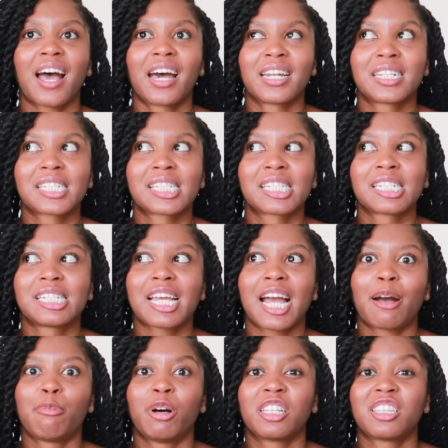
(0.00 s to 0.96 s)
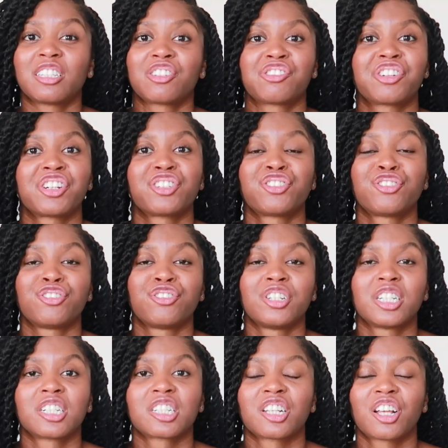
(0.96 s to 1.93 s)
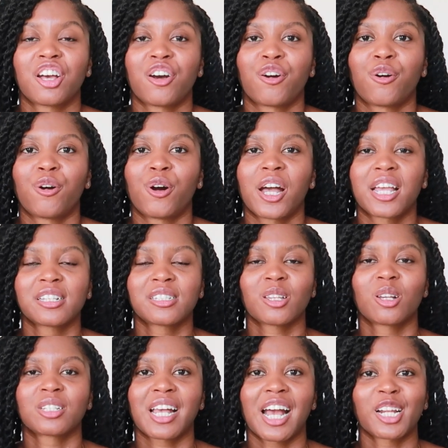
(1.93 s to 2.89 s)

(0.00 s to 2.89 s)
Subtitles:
Honestly, I bought this dress 2 years ago on Asos.